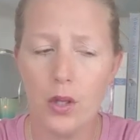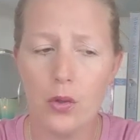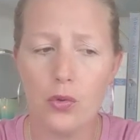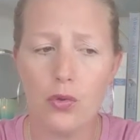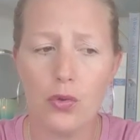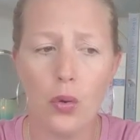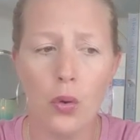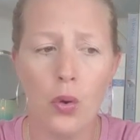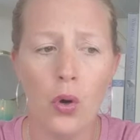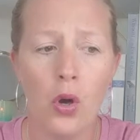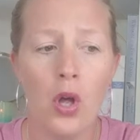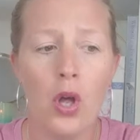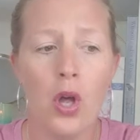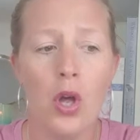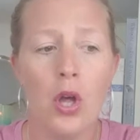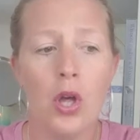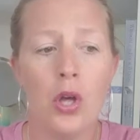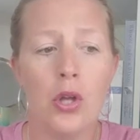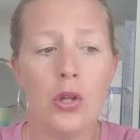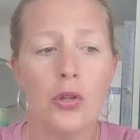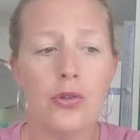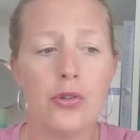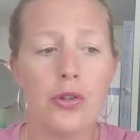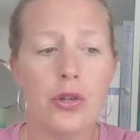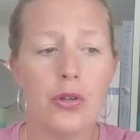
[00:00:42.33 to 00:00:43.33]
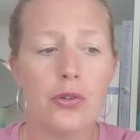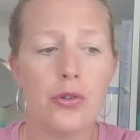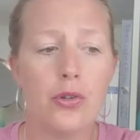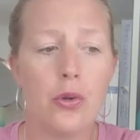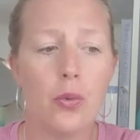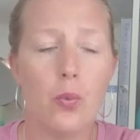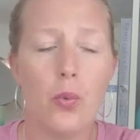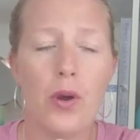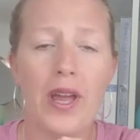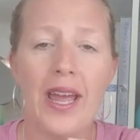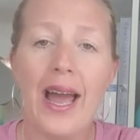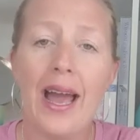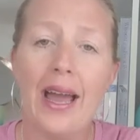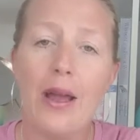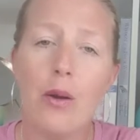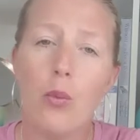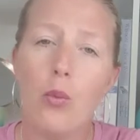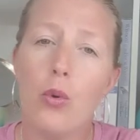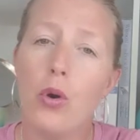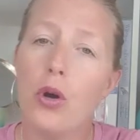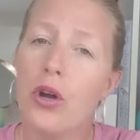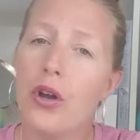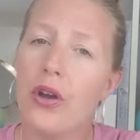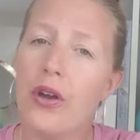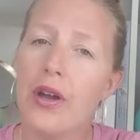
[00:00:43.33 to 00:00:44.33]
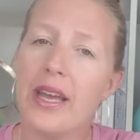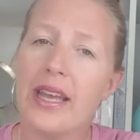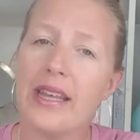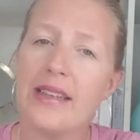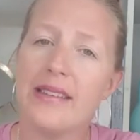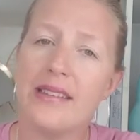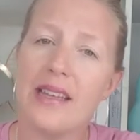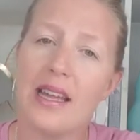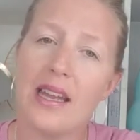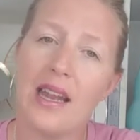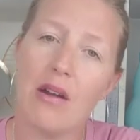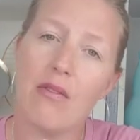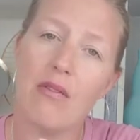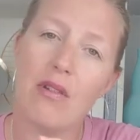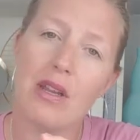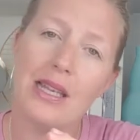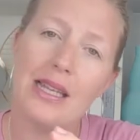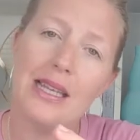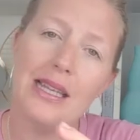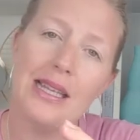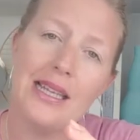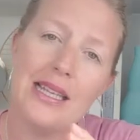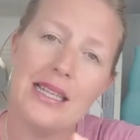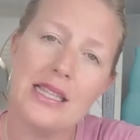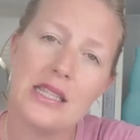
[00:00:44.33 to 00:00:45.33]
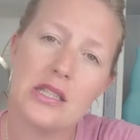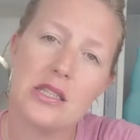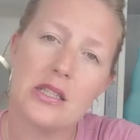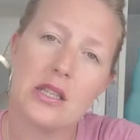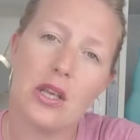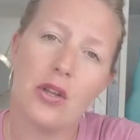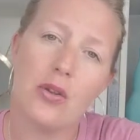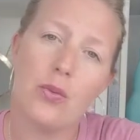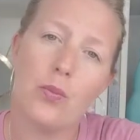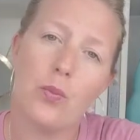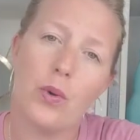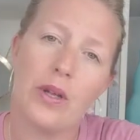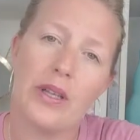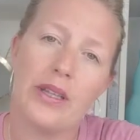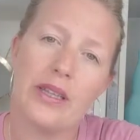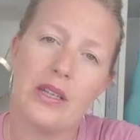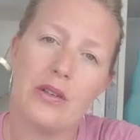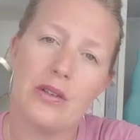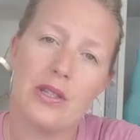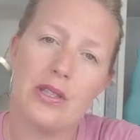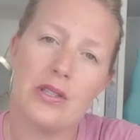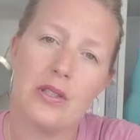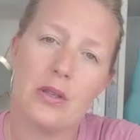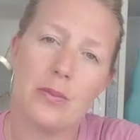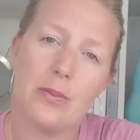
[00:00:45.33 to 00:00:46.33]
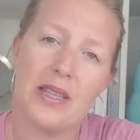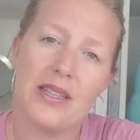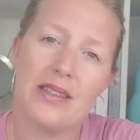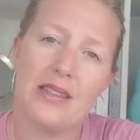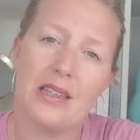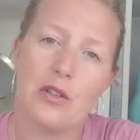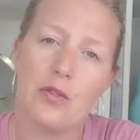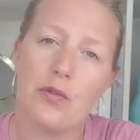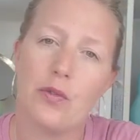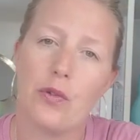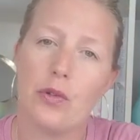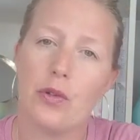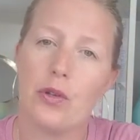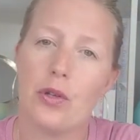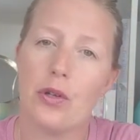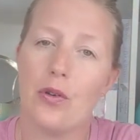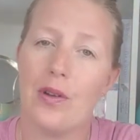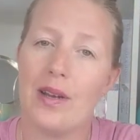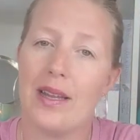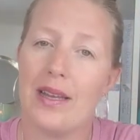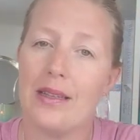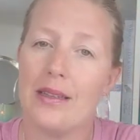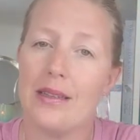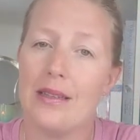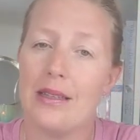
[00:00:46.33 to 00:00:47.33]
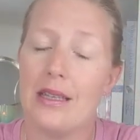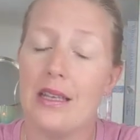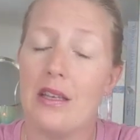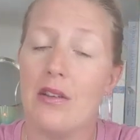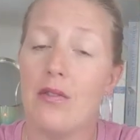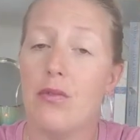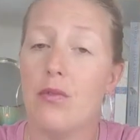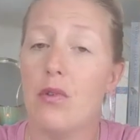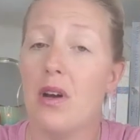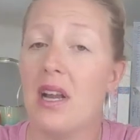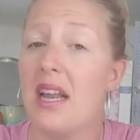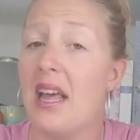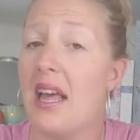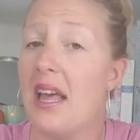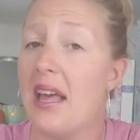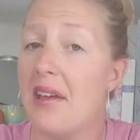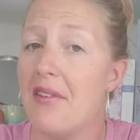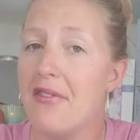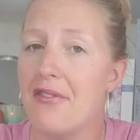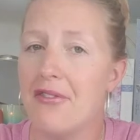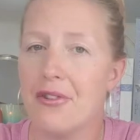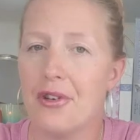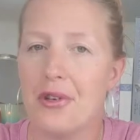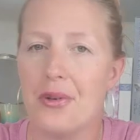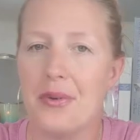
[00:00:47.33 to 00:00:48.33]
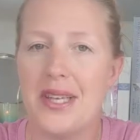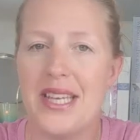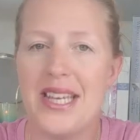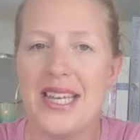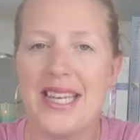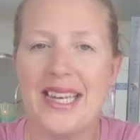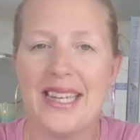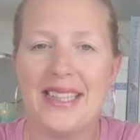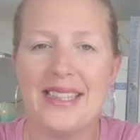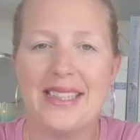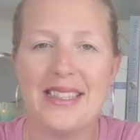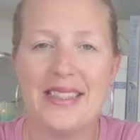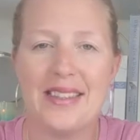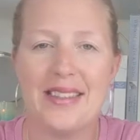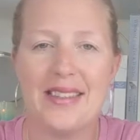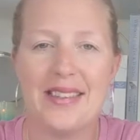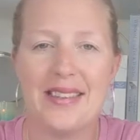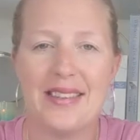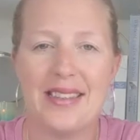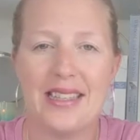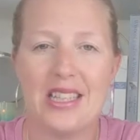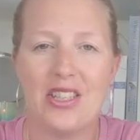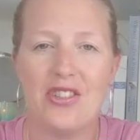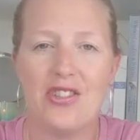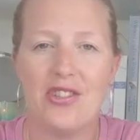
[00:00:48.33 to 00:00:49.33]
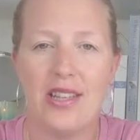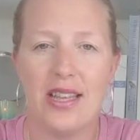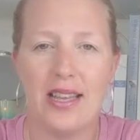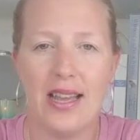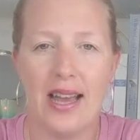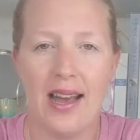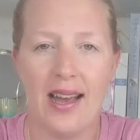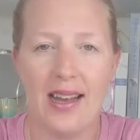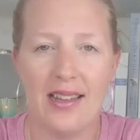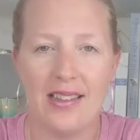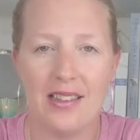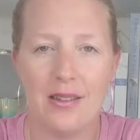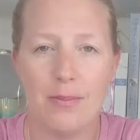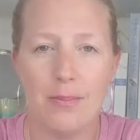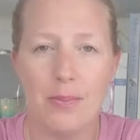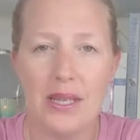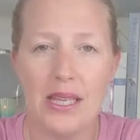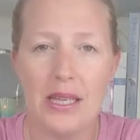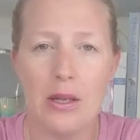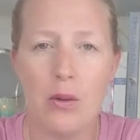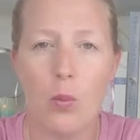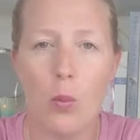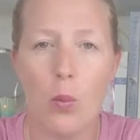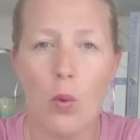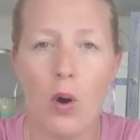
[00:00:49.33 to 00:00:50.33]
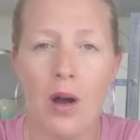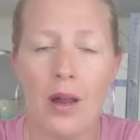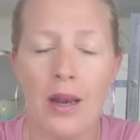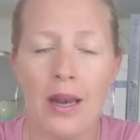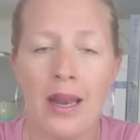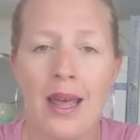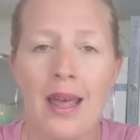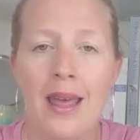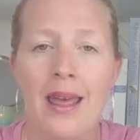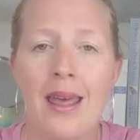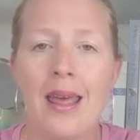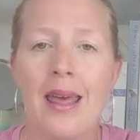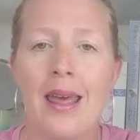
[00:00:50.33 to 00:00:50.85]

So the way I work is that I really listen when there is a message for the collective. Well, every week at this stage there has been one,